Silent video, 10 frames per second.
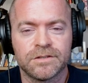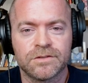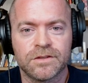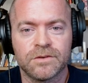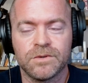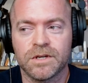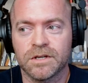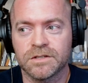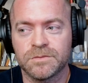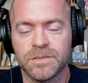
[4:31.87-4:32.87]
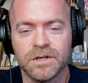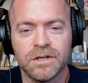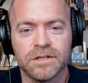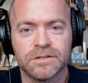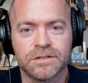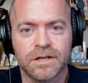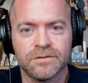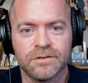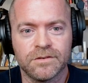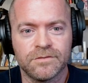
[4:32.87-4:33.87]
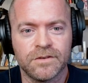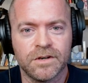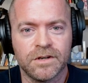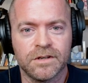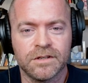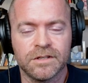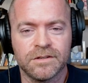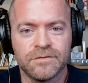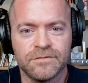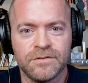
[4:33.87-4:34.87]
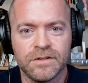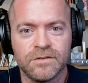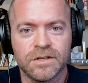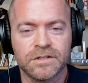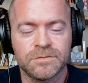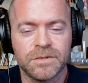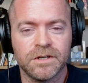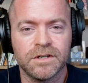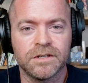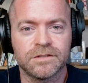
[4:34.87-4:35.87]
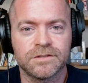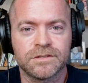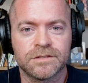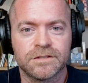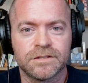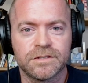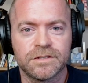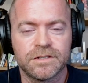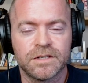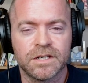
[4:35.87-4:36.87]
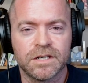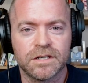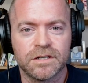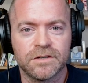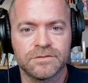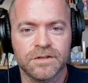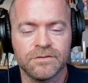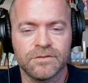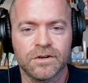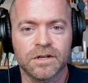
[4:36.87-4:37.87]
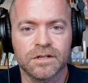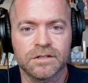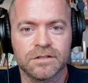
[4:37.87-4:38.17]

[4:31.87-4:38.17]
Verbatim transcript: so that we can experience, have a very vivid experience of suffering,